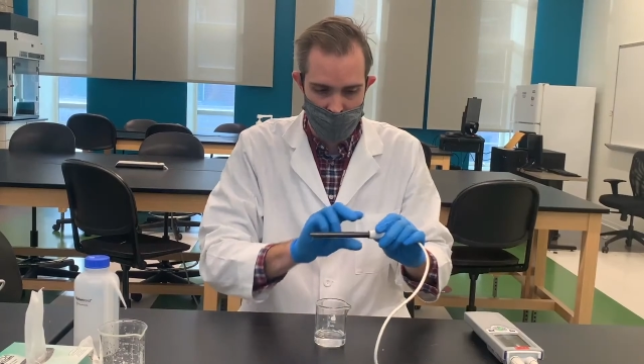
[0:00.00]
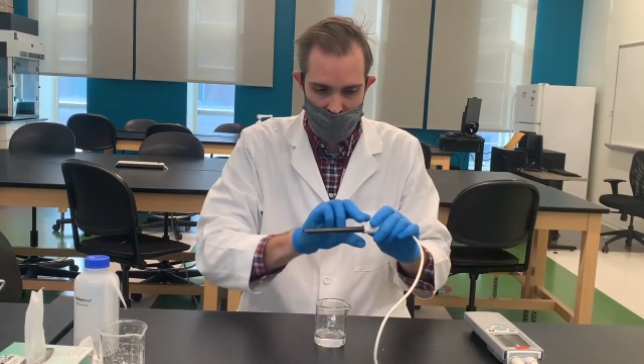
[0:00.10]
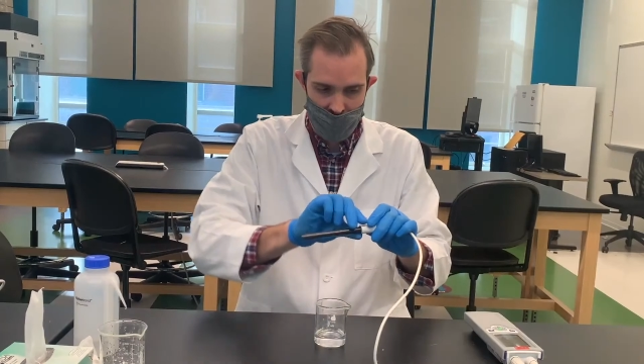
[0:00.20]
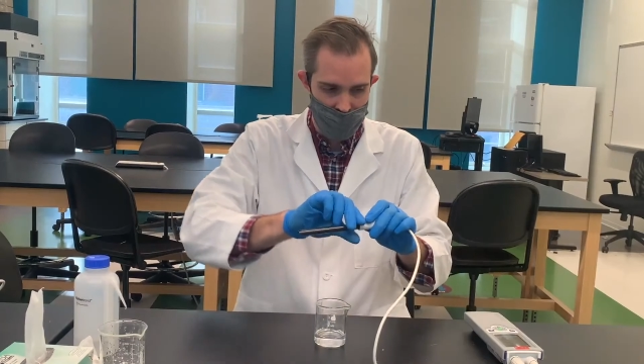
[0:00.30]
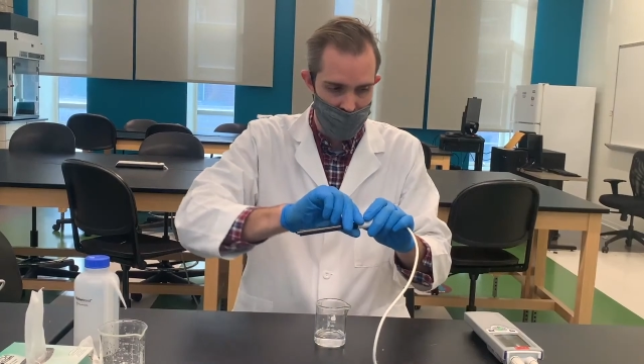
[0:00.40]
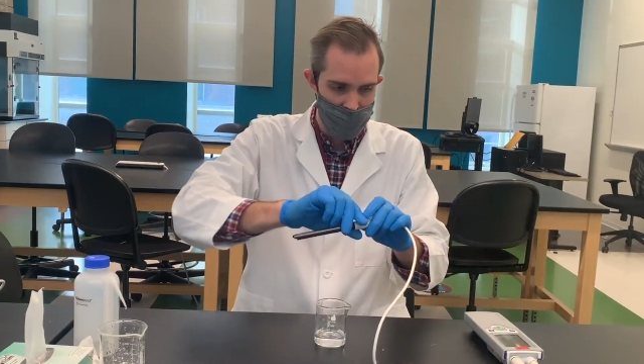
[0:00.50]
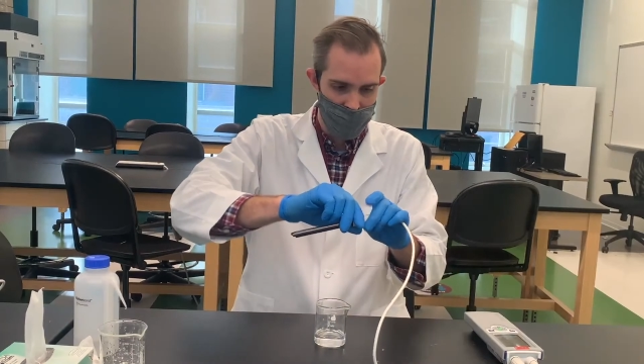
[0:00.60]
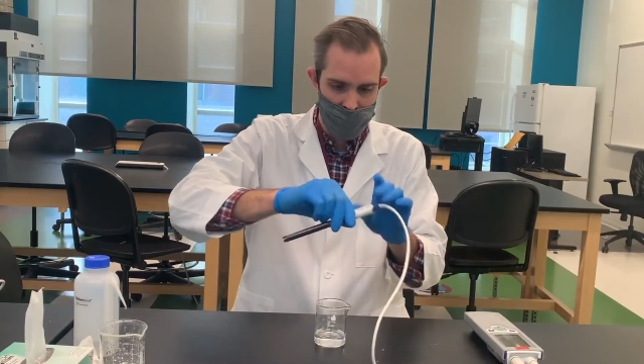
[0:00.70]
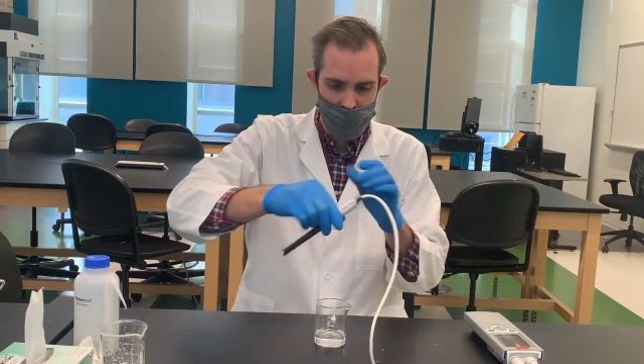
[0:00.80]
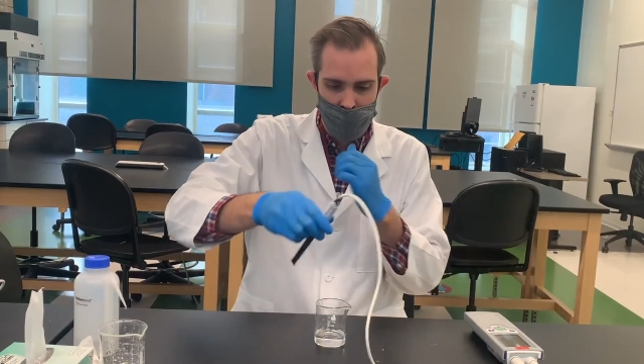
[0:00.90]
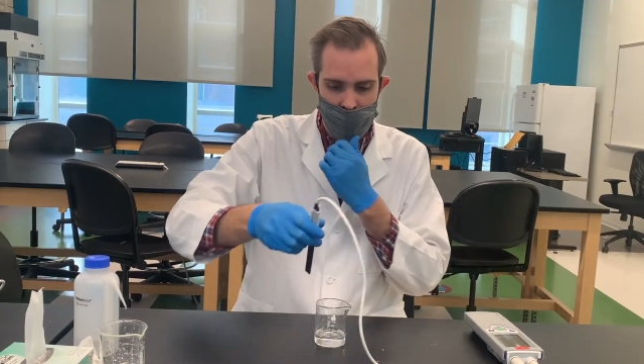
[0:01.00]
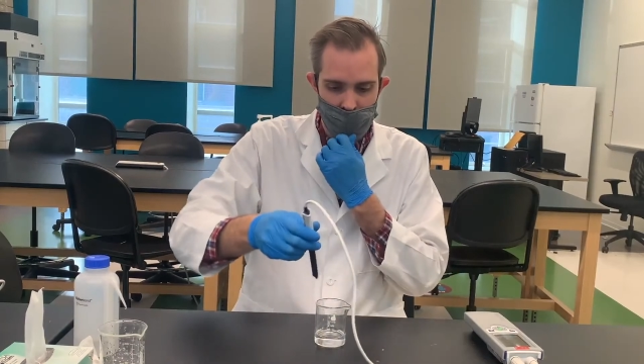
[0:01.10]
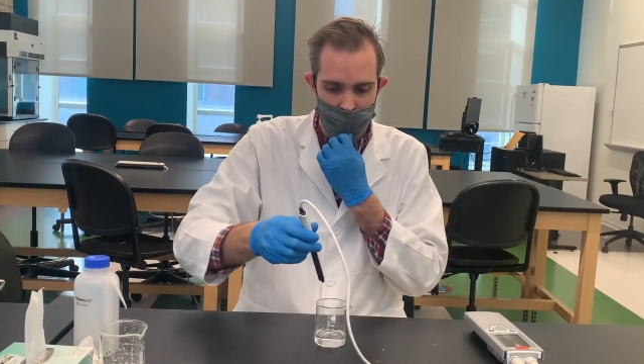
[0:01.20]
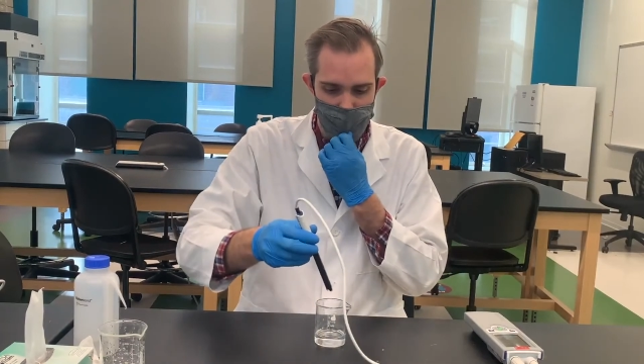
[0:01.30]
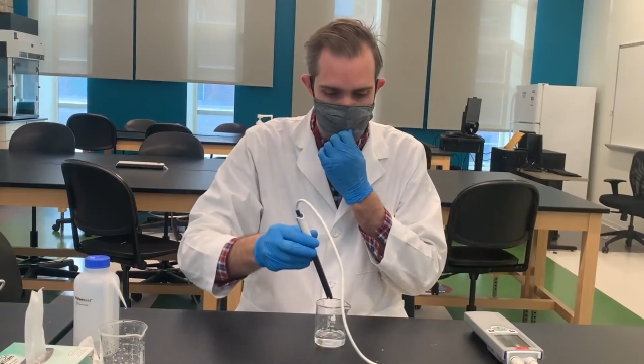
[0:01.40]
pH of, and
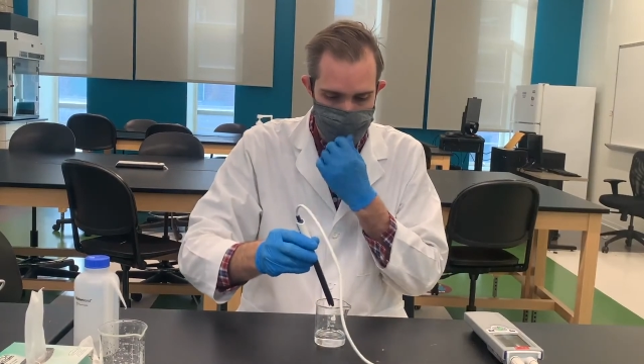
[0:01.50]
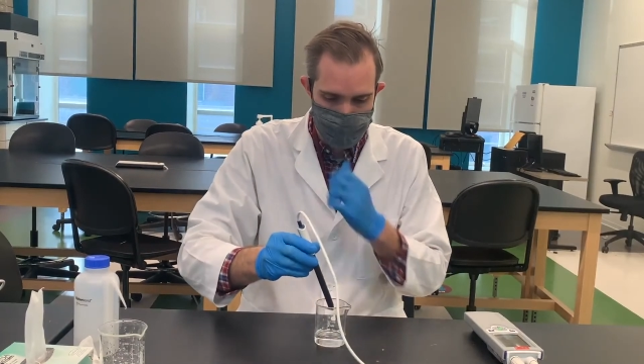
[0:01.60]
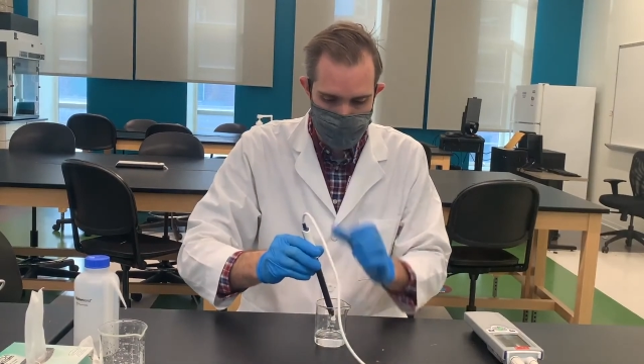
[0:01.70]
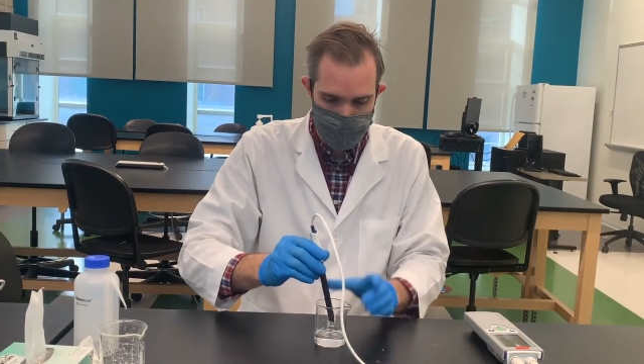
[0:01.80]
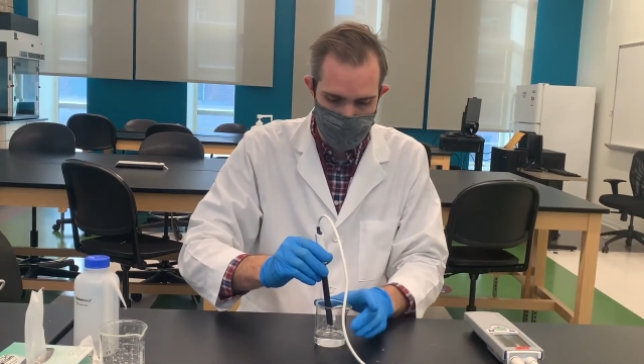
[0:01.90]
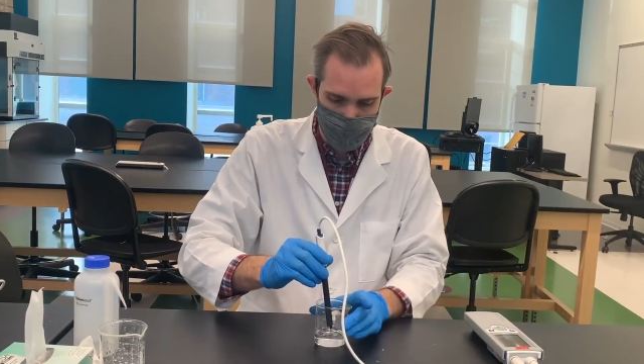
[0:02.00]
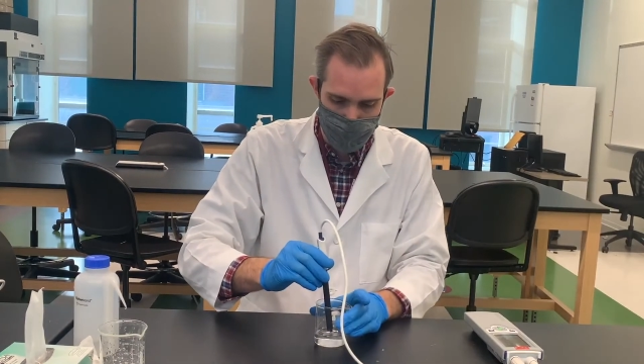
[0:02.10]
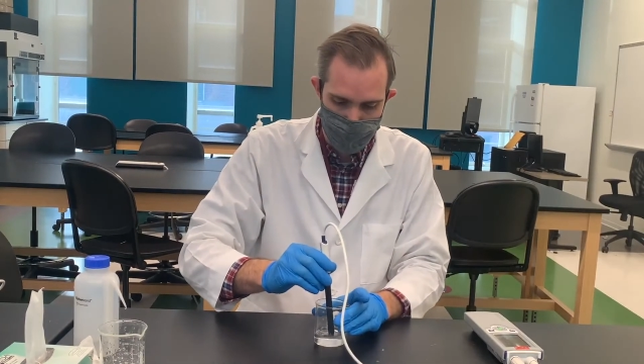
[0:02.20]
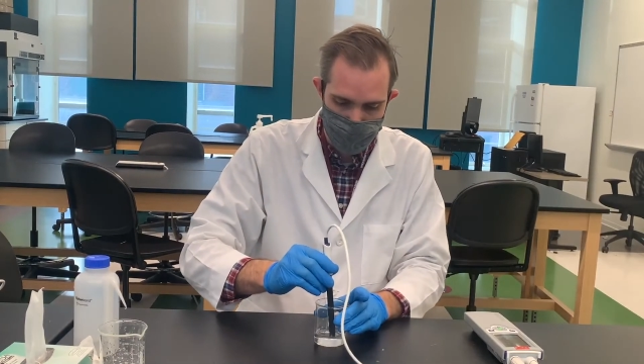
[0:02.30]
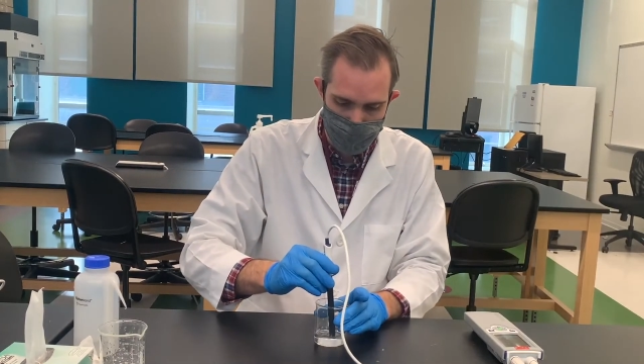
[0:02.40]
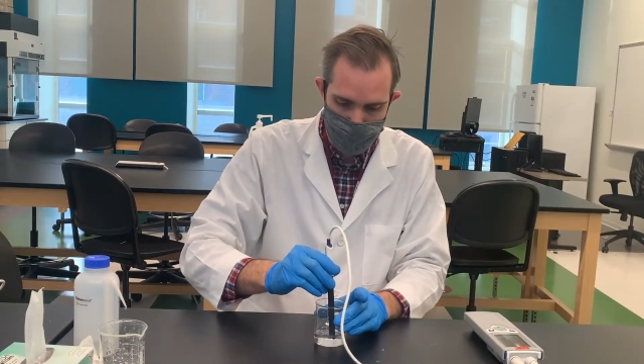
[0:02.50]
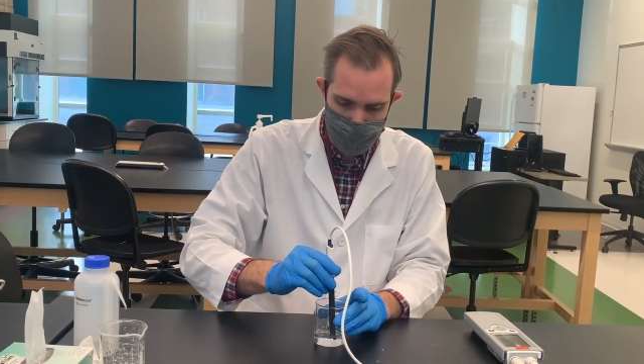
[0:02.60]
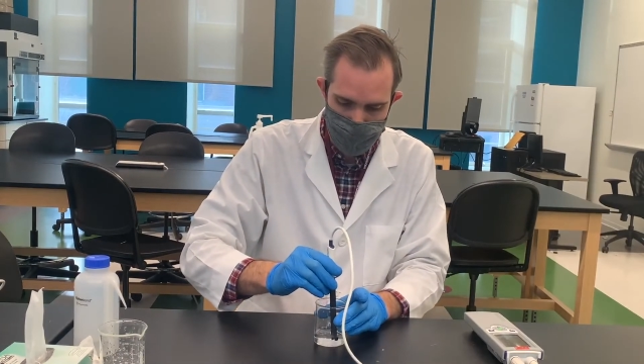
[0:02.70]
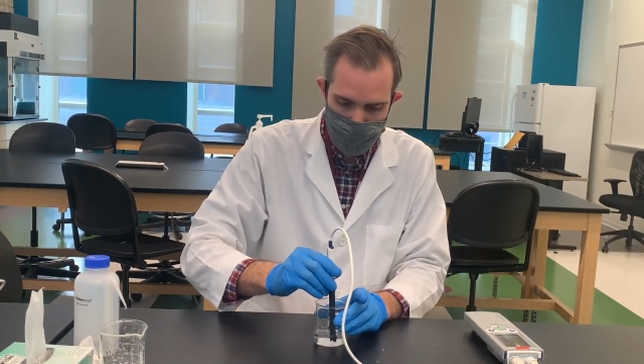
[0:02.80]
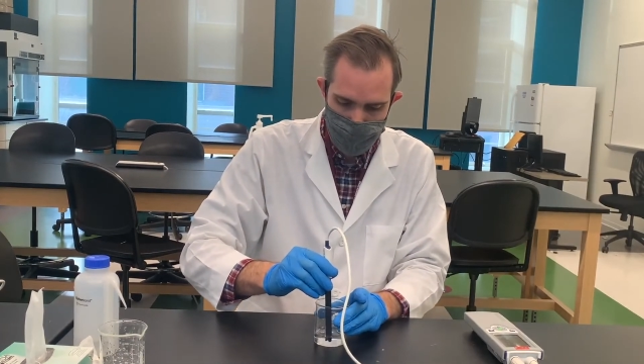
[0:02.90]
you're going to insert the probe
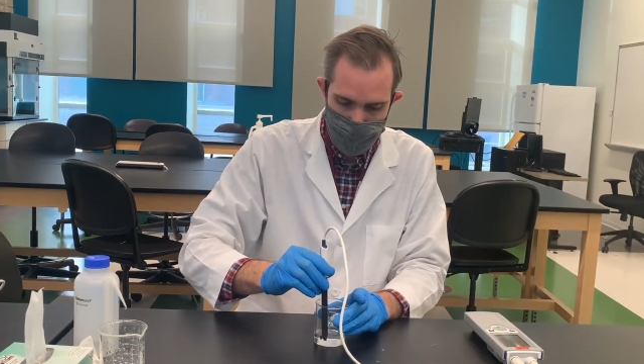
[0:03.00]
in